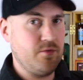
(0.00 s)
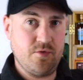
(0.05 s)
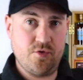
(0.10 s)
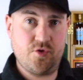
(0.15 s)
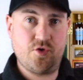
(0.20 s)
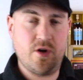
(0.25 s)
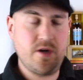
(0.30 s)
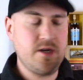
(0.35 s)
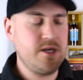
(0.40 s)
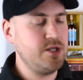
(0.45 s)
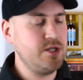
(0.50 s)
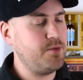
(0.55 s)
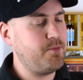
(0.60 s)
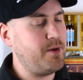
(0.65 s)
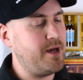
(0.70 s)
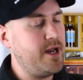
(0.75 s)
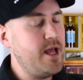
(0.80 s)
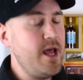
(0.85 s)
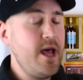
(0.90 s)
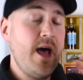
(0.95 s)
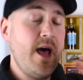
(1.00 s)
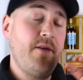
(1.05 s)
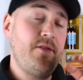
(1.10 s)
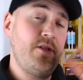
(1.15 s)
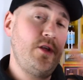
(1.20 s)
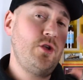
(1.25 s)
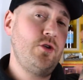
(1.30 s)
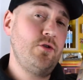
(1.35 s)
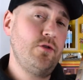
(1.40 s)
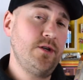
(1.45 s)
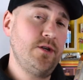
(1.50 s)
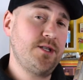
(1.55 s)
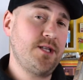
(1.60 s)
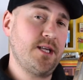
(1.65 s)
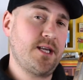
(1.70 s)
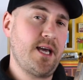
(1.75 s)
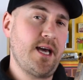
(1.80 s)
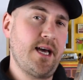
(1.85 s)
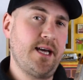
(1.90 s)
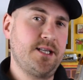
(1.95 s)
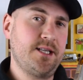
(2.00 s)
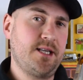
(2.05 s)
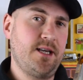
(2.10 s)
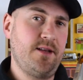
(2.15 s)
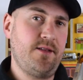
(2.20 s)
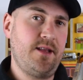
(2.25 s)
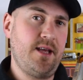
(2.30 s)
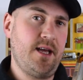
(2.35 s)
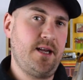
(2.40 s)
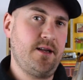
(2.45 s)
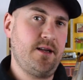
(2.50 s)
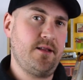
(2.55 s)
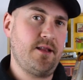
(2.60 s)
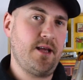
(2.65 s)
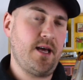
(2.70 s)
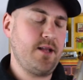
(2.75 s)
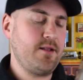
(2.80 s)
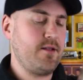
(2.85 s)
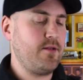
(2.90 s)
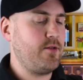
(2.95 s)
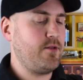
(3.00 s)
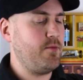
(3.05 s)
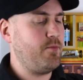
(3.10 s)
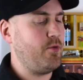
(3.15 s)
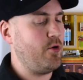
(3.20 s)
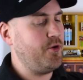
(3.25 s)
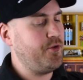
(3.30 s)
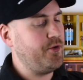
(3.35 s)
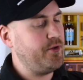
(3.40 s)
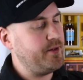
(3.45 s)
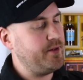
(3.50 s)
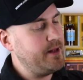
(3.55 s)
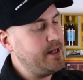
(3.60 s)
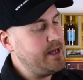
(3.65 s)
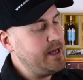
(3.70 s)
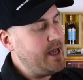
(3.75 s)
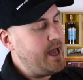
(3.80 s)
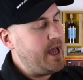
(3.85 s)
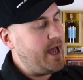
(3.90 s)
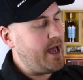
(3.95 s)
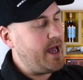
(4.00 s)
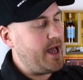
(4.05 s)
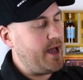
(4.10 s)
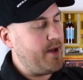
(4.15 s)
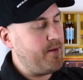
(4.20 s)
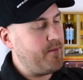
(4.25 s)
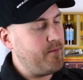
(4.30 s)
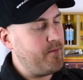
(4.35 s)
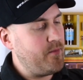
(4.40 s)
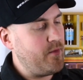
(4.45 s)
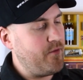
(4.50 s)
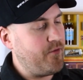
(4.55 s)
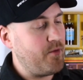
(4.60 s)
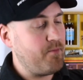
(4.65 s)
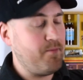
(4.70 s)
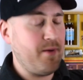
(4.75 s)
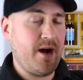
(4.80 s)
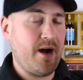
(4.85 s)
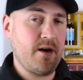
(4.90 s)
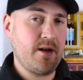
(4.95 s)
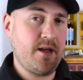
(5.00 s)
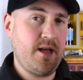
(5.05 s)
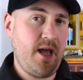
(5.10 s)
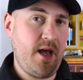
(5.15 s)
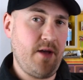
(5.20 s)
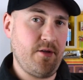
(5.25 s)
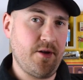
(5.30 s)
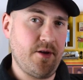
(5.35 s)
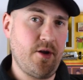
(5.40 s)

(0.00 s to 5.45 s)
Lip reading: drunk in Japan, and they used the cask at the end of that to bottle for bar keller.